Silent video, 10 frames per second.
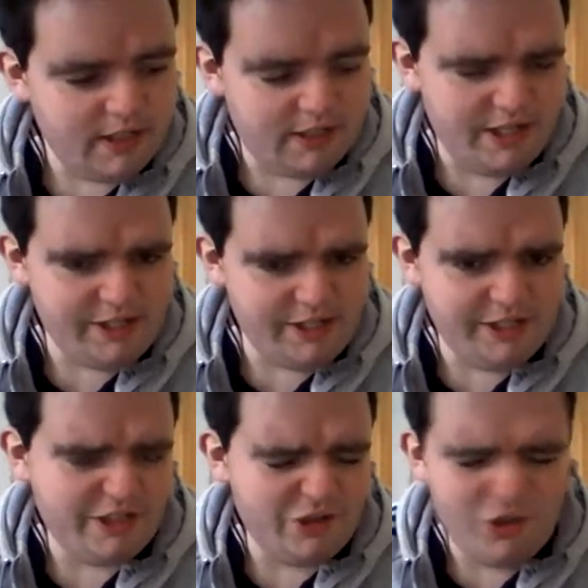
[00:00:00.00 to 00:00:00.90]
I
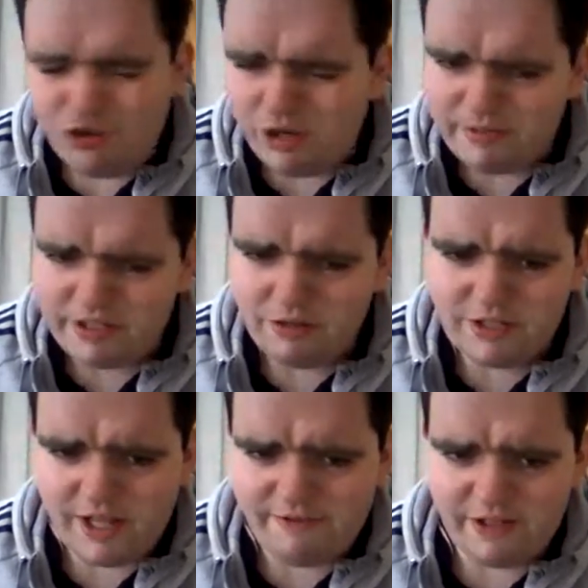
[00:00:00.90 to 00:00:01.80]
think there's 2
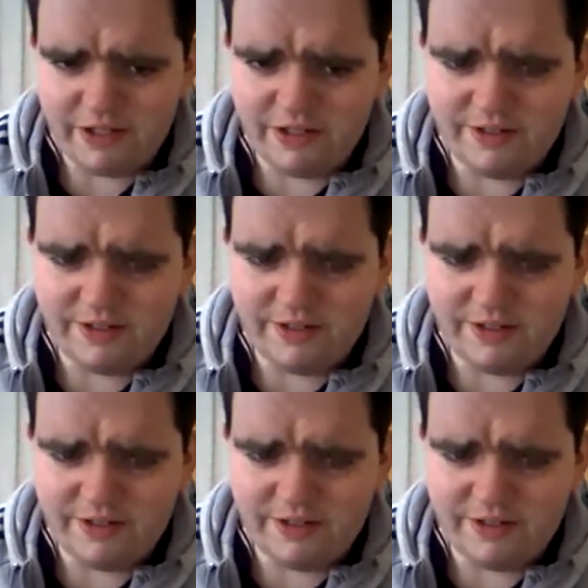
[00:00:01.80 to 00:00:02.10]
episodes left.